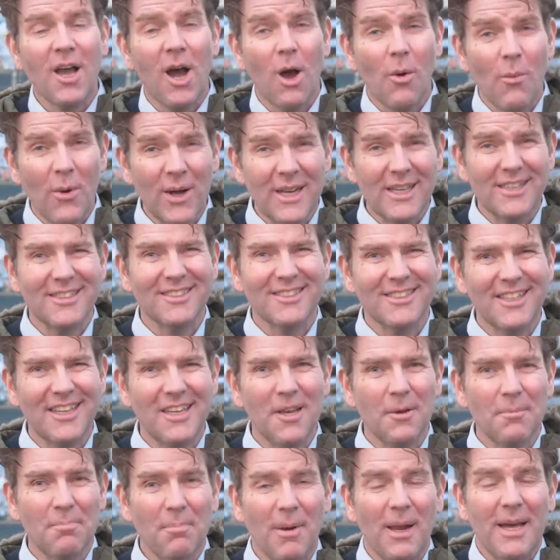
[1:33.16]
Can't wait to
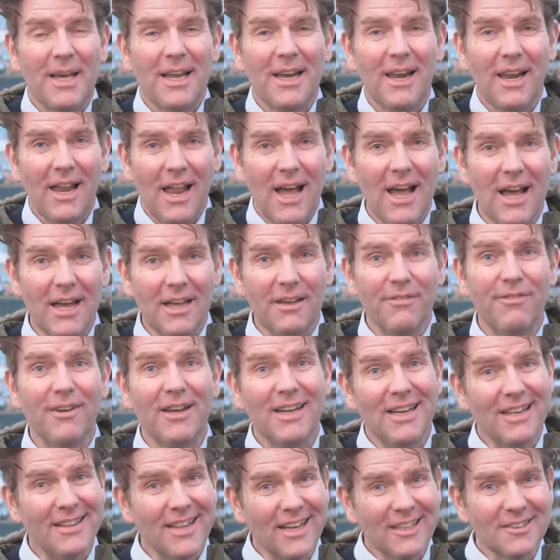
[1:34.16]
see you playing live
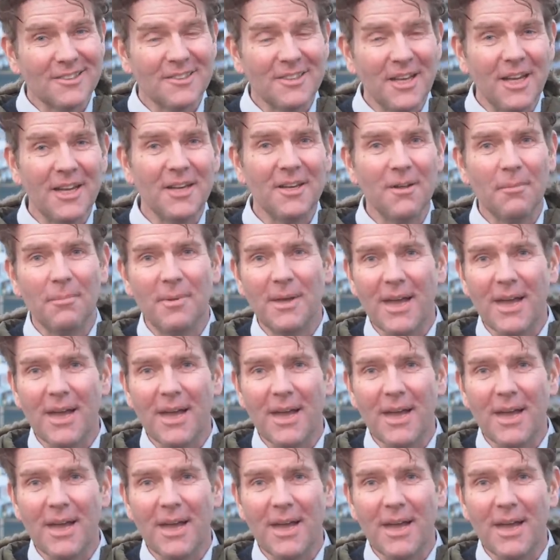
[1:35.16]
in that stadium